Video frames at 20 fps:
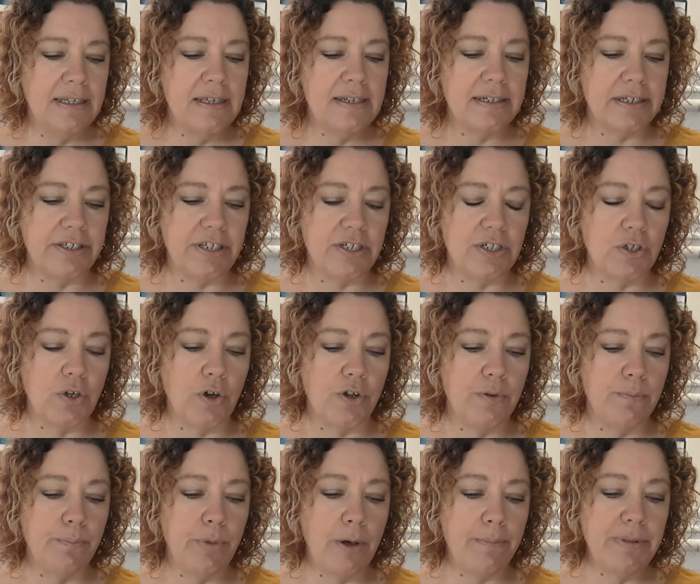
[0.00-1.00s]
such as
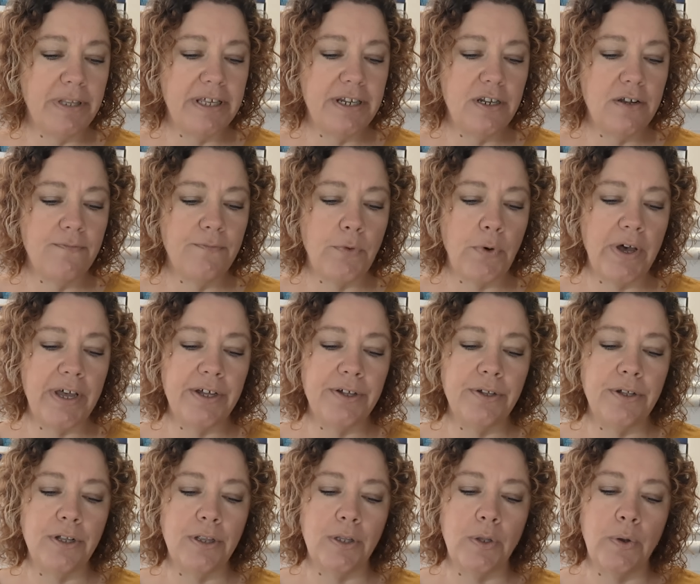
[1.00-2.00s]
cotton poplin,
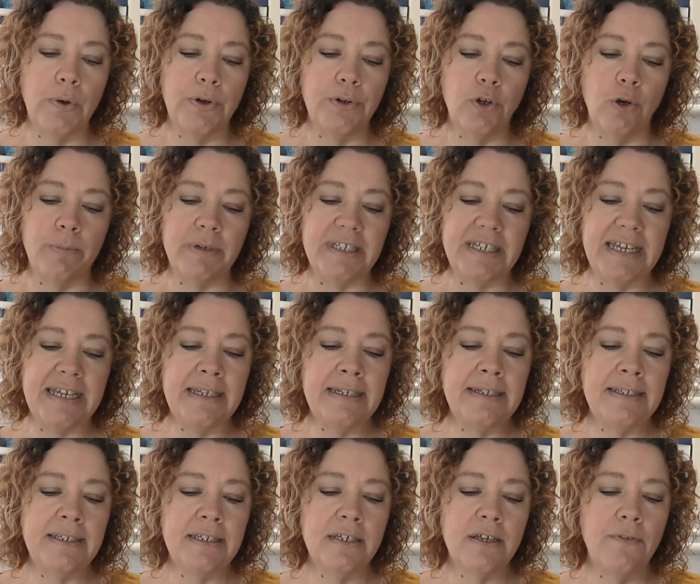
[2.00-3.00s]
voile, lawn, or
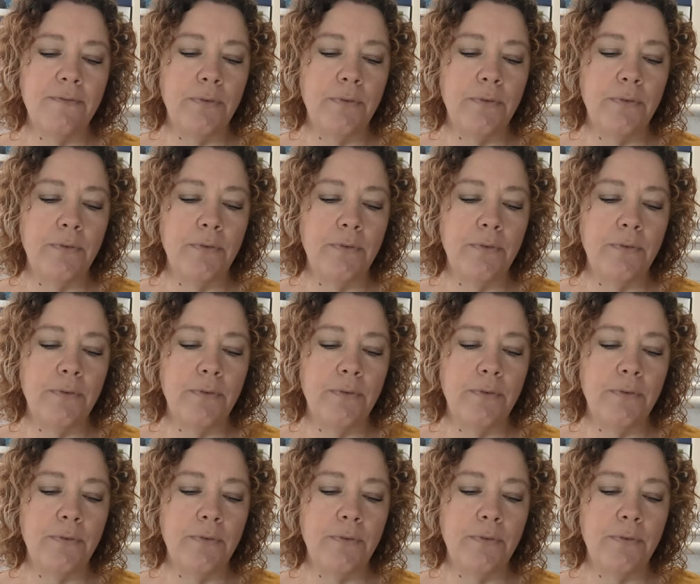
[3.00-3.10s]
batiste.